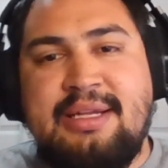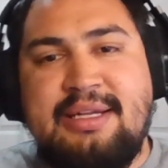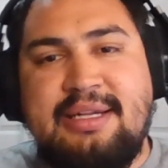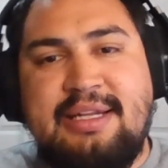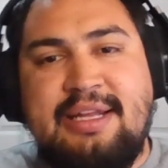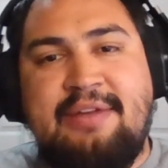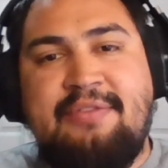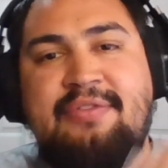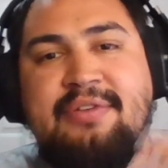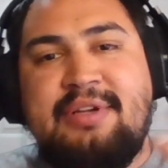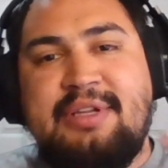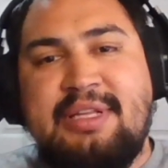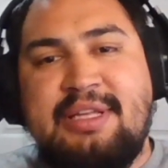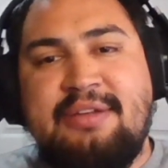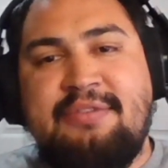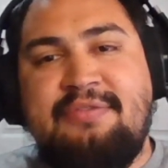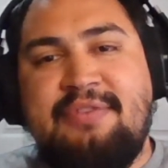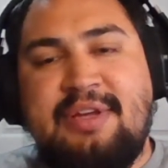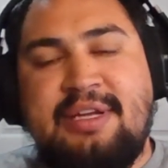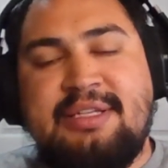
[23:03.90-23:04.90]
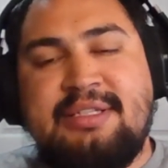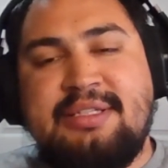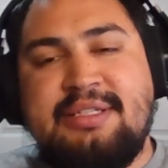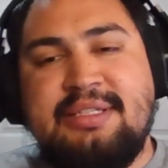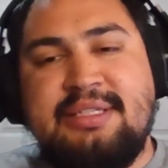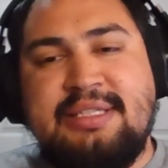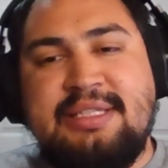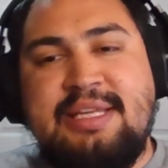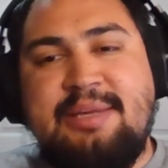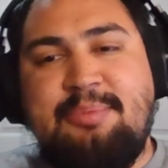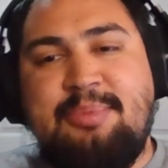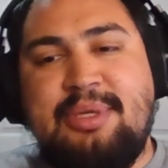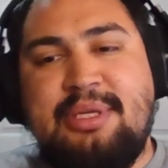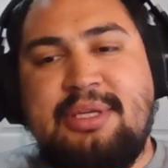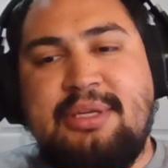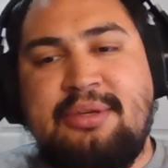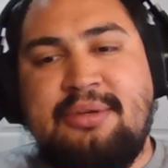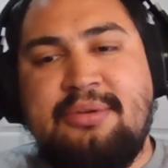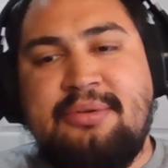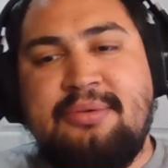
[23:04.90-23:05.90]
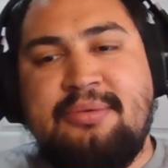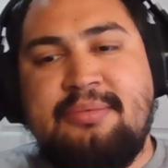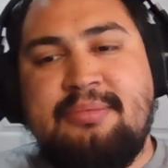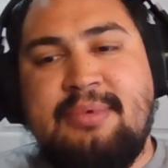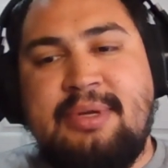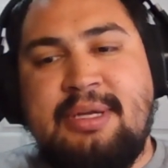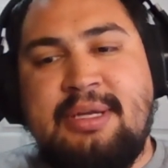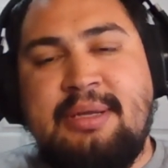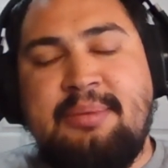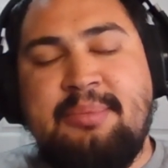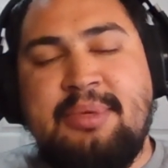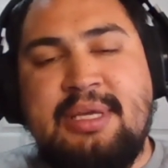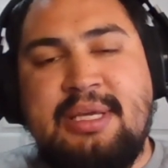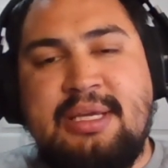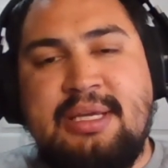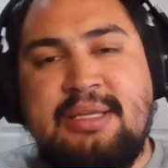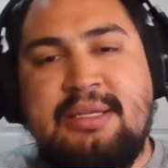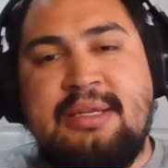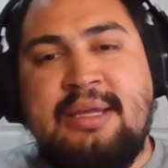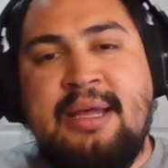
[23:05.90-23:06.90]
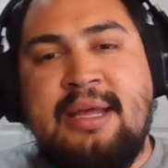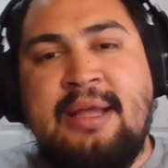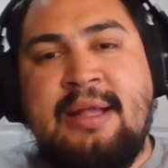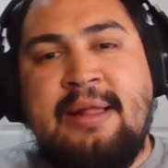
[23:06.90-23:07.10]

definitely affects the CPU um, heat.